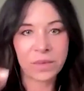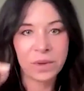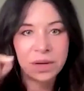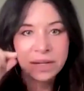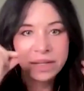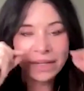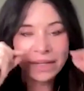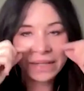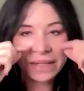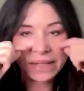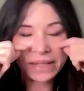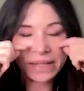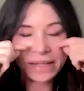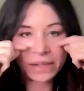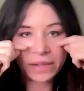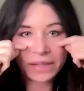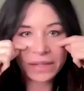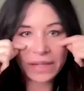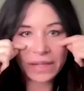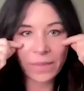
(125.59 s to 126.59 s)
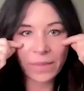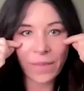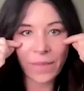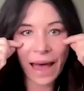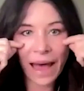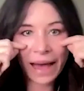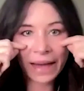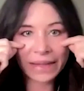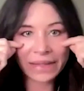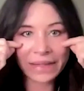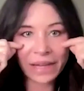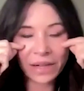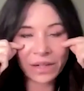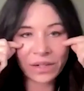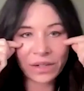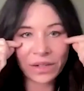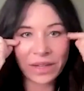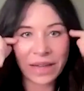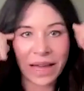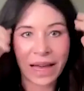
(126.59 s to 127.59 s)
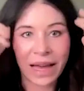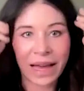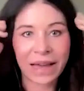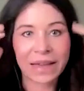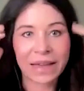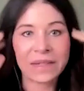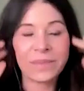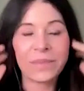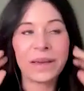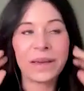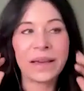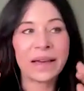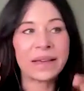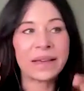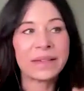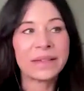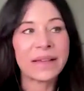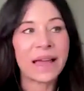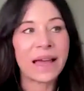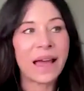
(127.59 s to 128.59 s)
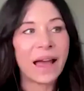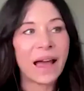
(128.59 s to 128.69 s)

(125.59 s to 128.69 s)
you can still see bags under the eyes because